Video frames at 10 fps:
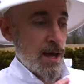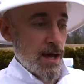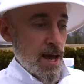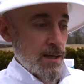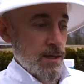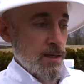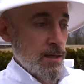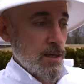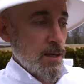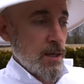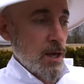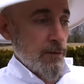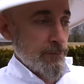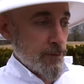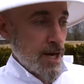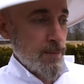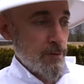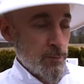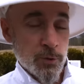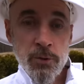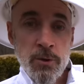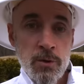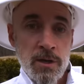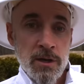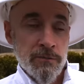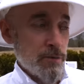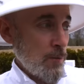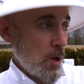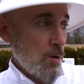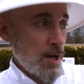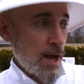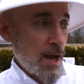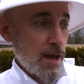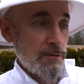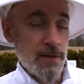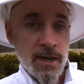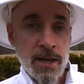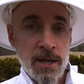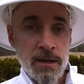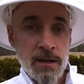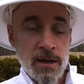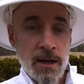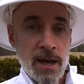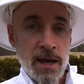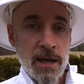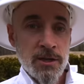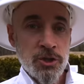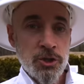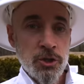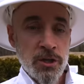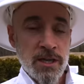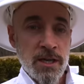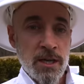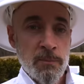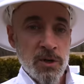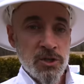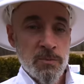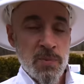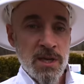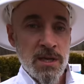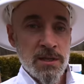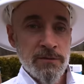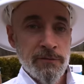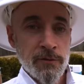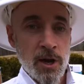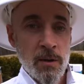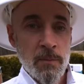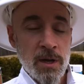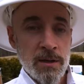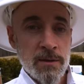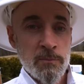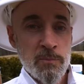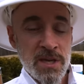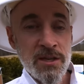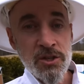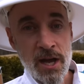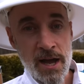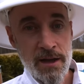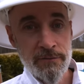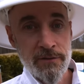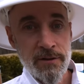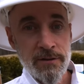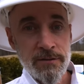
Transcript: I added a frame of brood from the Oak hive and I shook in a bunch of bees from the Beech hive.